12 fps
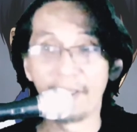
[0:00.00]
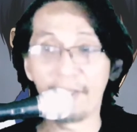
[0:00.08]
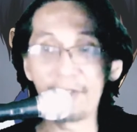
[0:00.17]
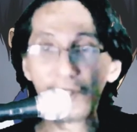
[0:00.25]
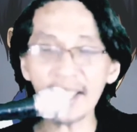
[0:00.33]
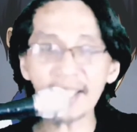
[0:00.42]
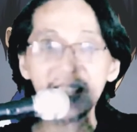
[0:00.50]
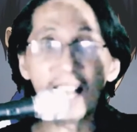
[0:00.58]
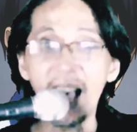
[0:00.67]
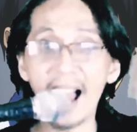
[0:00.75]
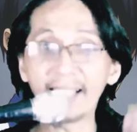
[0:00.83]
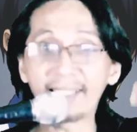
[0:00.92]
this
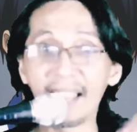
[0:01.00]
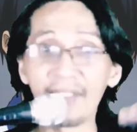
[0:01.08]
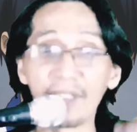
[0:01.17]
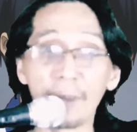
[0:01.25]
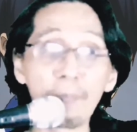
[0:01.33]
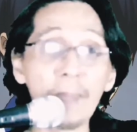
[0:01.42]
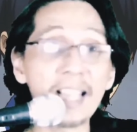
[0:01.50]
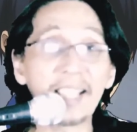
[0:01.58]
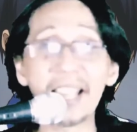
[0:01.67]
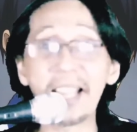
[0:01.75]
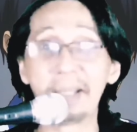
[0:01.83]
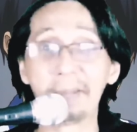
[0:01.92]
heightened the
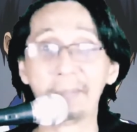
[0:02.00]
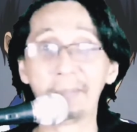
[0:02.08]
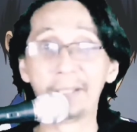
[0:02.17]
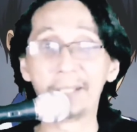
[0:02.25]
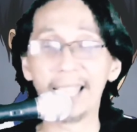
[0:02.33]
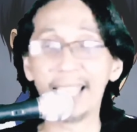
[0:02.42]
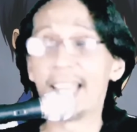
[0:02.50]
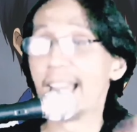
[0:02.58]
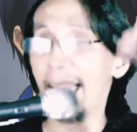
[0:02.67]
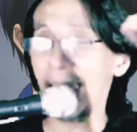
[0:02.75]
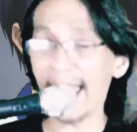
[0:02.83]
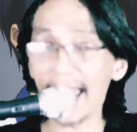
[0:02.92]
pacing. Okay?
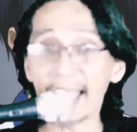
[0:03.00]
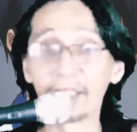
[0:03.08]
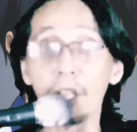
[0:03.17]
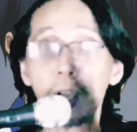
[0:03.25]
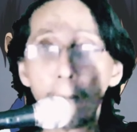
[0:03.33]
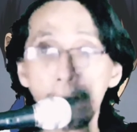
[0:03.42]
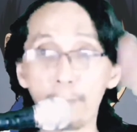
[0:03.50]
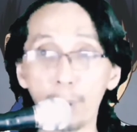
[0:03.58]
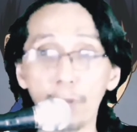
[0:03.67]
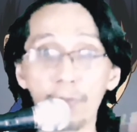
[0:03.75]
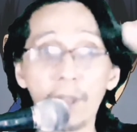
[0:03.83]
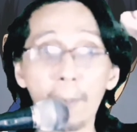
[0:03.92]
And
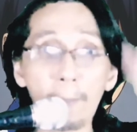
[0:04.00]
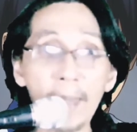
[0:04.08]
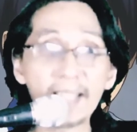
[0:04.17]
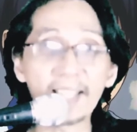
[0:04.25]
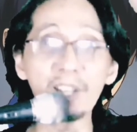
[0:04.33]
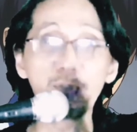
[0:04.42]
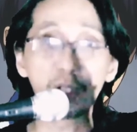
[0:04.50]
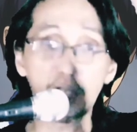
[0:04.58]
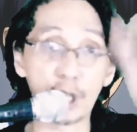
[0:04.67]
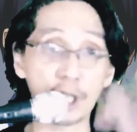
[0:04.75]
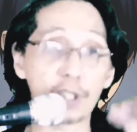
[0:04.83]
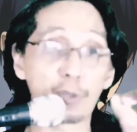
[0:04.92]
proved the pacing was
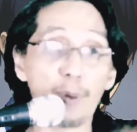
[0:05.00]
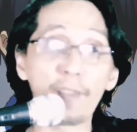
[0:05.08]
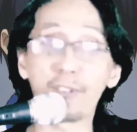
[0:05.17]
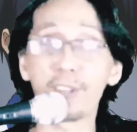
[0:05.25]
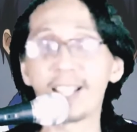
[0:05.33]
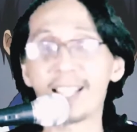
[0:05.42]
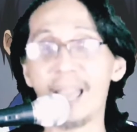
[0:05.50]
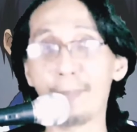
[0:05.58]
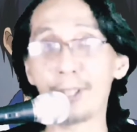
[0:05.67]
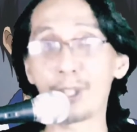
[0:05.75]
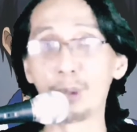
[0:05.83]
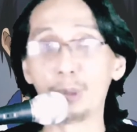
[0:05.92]
just right for this
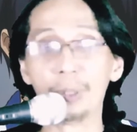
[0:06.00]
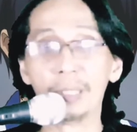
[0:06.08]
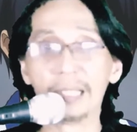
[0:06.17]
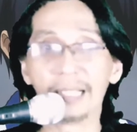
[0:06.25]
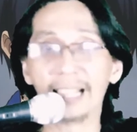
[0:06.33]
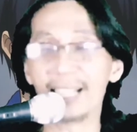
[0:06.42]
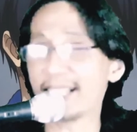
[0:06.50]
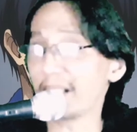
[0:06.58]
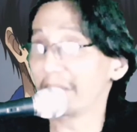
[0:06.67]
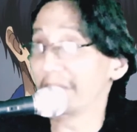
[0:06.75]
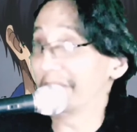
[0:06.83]
episode. Kasi,